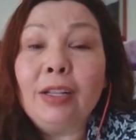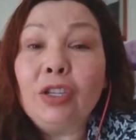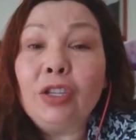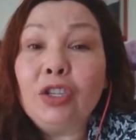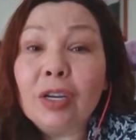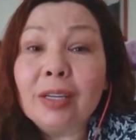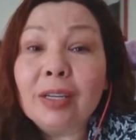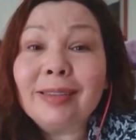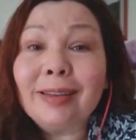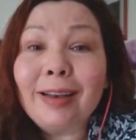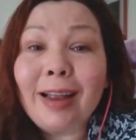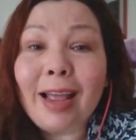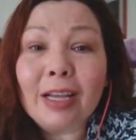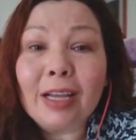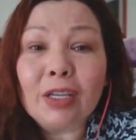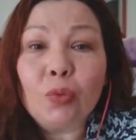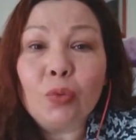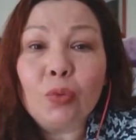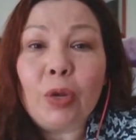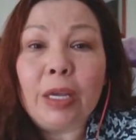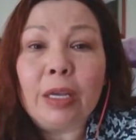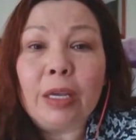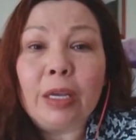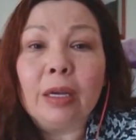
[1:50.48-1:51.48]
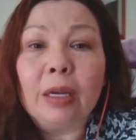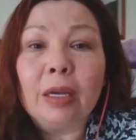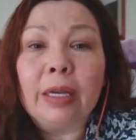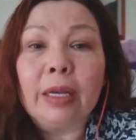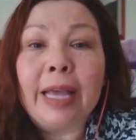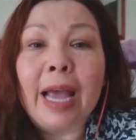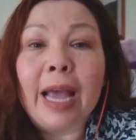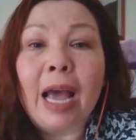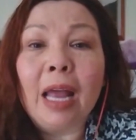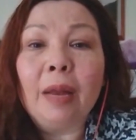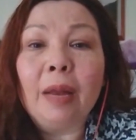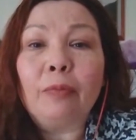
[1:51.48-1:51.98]
And just last week,
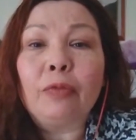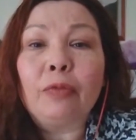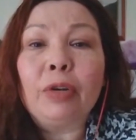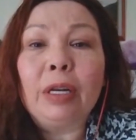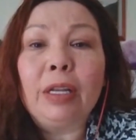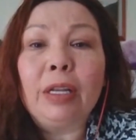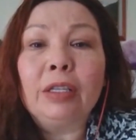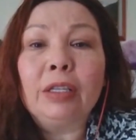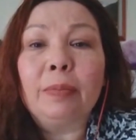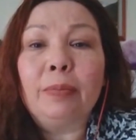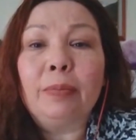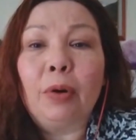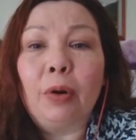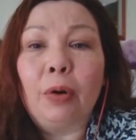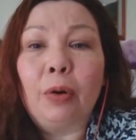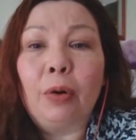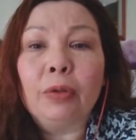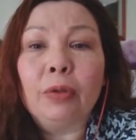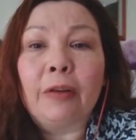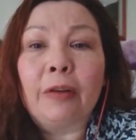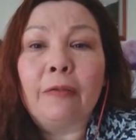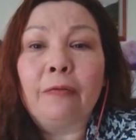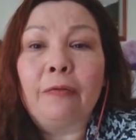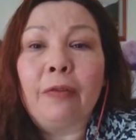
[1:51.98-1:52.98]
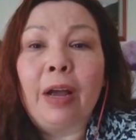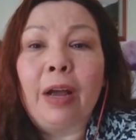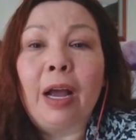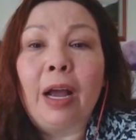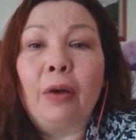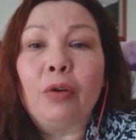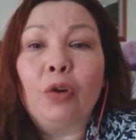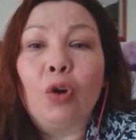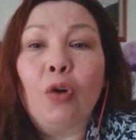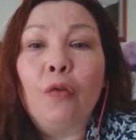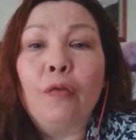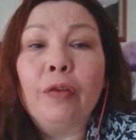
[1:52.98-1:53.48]
Gallup released a poll that
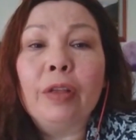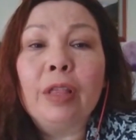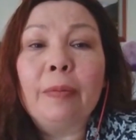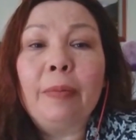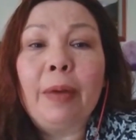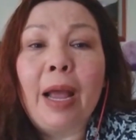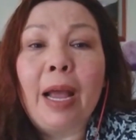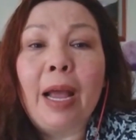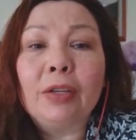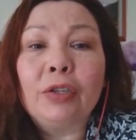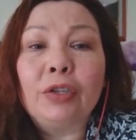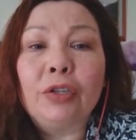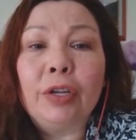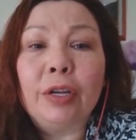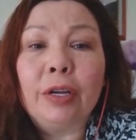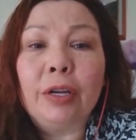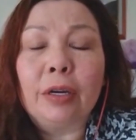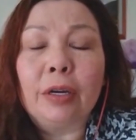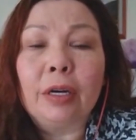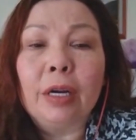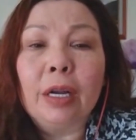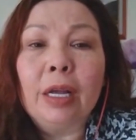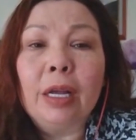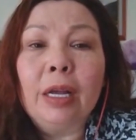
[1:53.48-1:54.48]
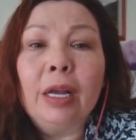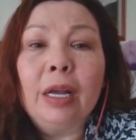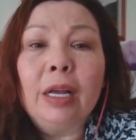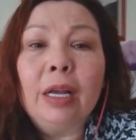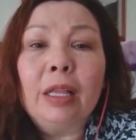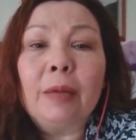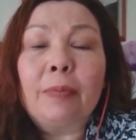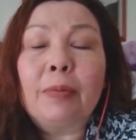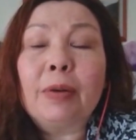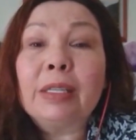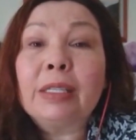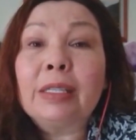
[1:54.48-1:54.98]
found over the past year,
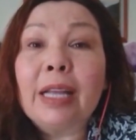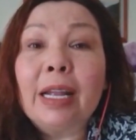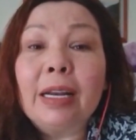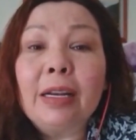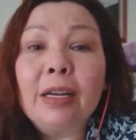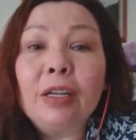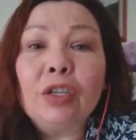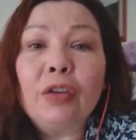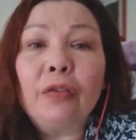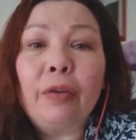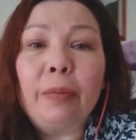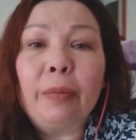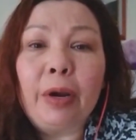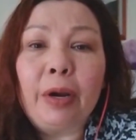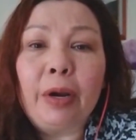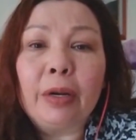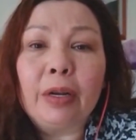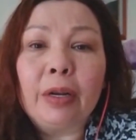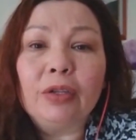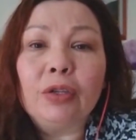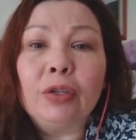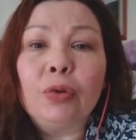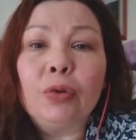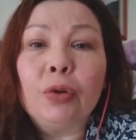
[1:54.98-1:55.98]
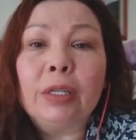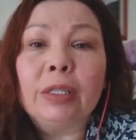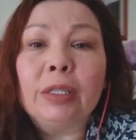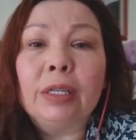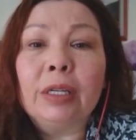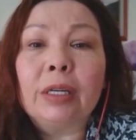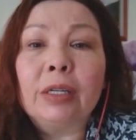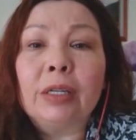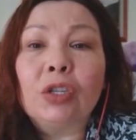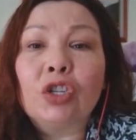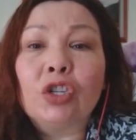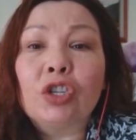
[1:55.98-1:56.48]
the percentage of Americans who
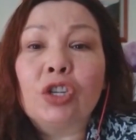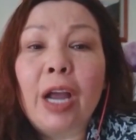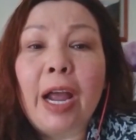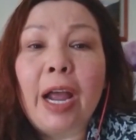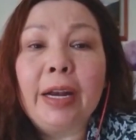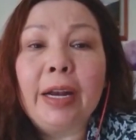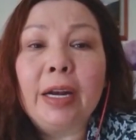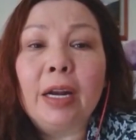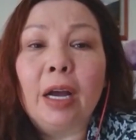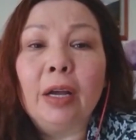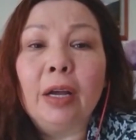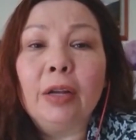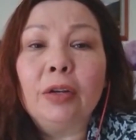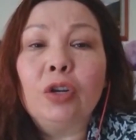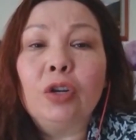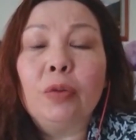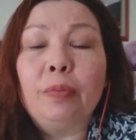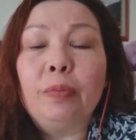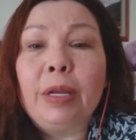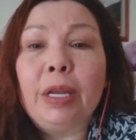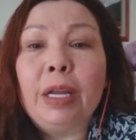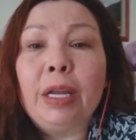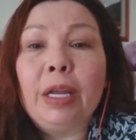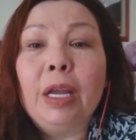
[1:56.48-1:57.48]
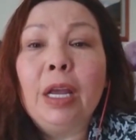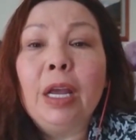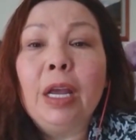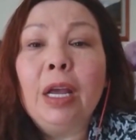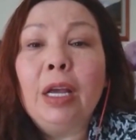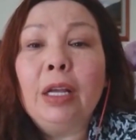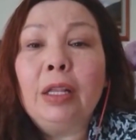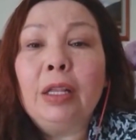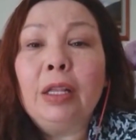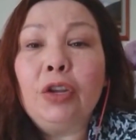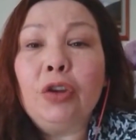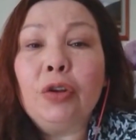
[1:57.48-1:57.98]
considered China to be
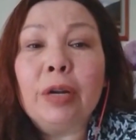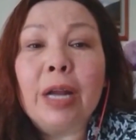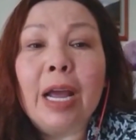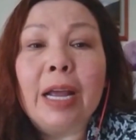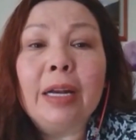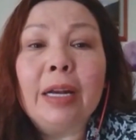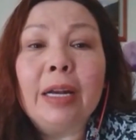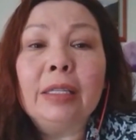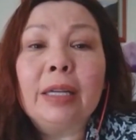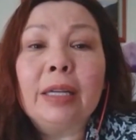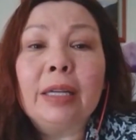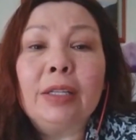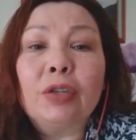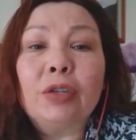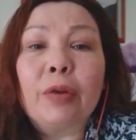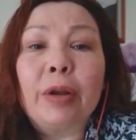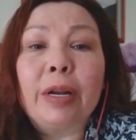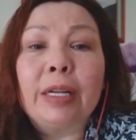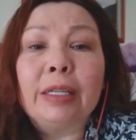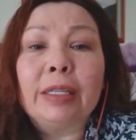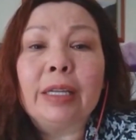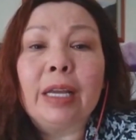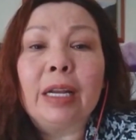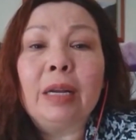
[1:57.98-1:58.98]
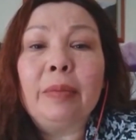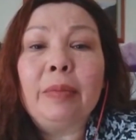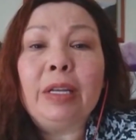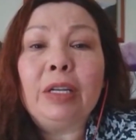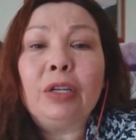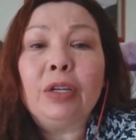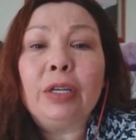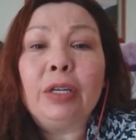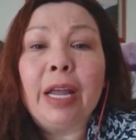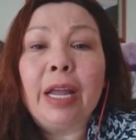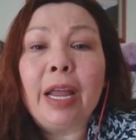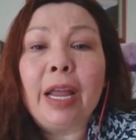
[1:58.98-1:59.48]
the United States' greatest
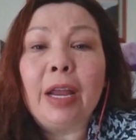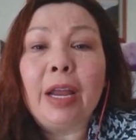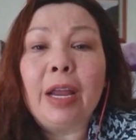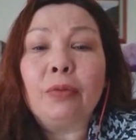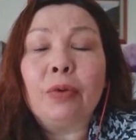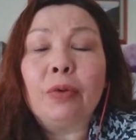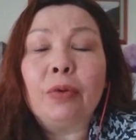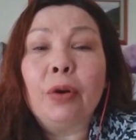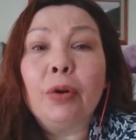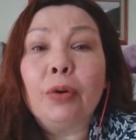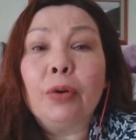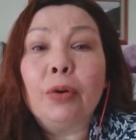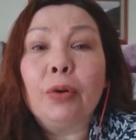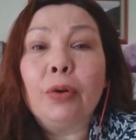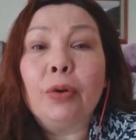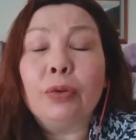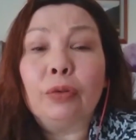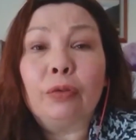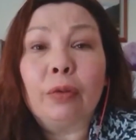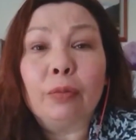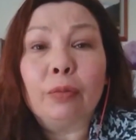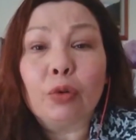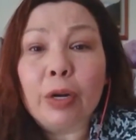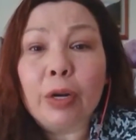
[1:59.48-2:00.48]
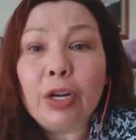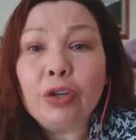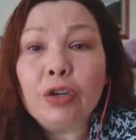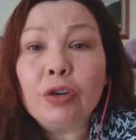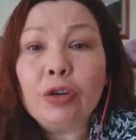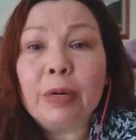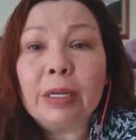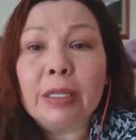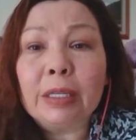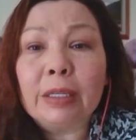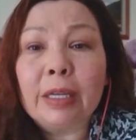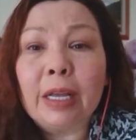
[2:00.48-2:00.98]
enemy today rose from
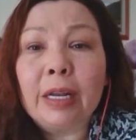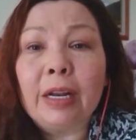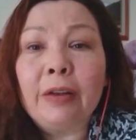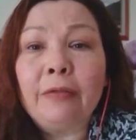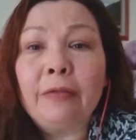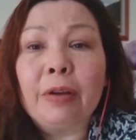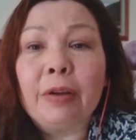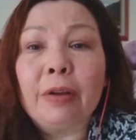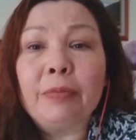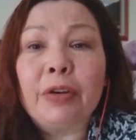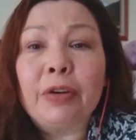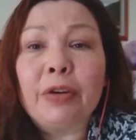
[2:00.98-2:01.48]
22% in